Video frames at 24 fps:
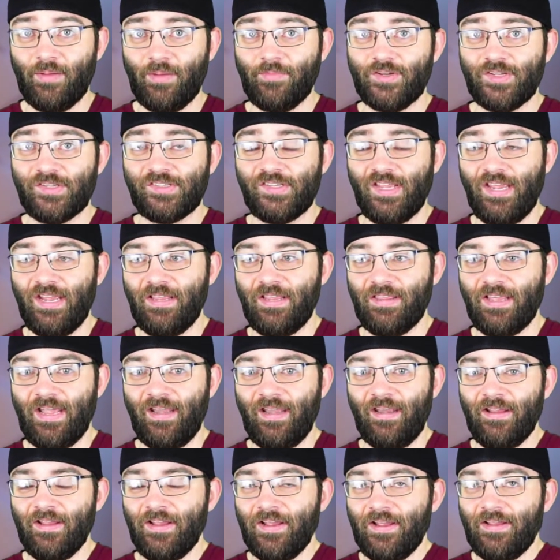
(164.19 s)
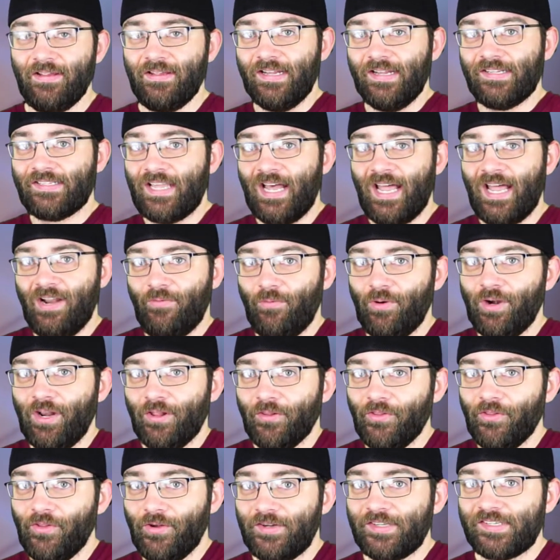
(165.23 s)
I'm just saying that it's kind of what it
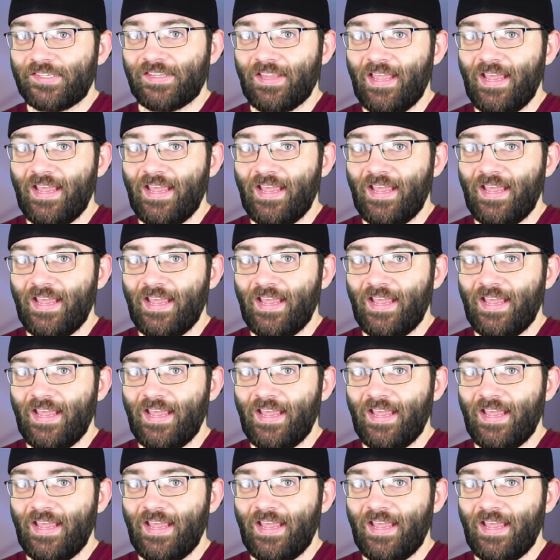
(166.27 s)
looks